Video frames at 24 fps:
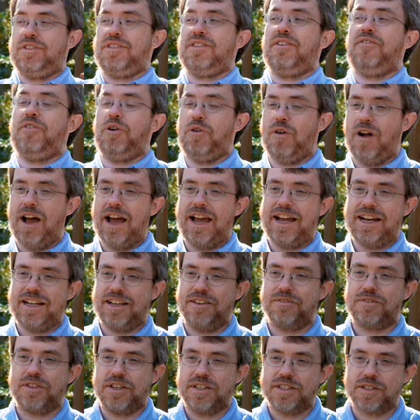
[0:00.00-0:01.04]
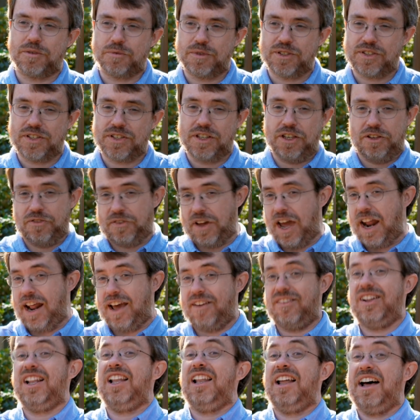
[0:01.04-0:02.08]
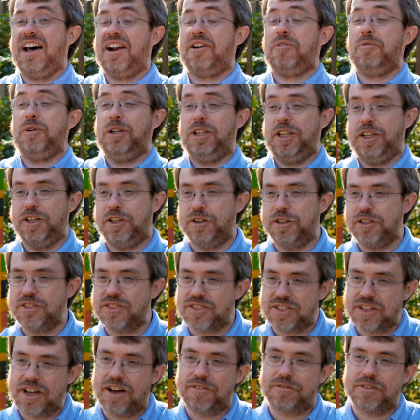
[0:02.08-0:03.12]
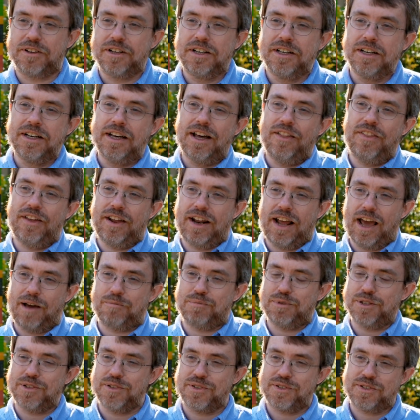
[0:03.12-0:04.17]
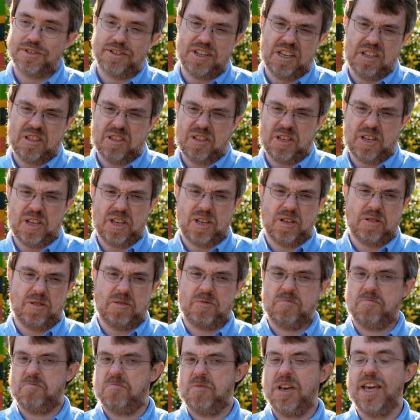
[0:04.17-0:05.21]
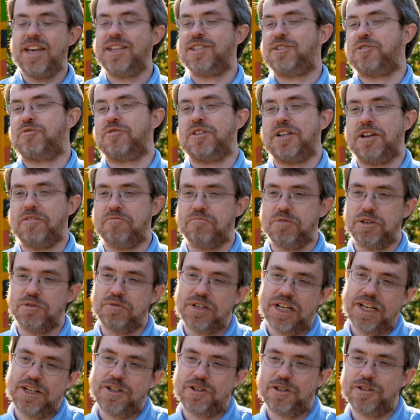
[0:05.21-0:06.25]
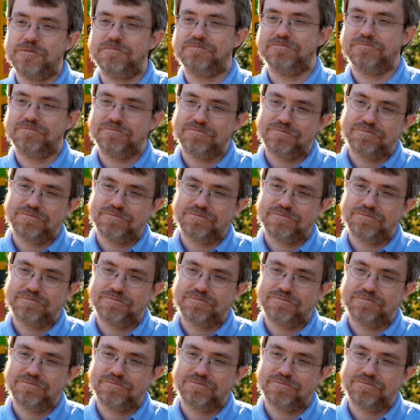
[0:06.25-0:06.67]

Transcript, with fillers: the variety of things that we see. You've got to have a lot of really good stuff that happens in the history of mutation.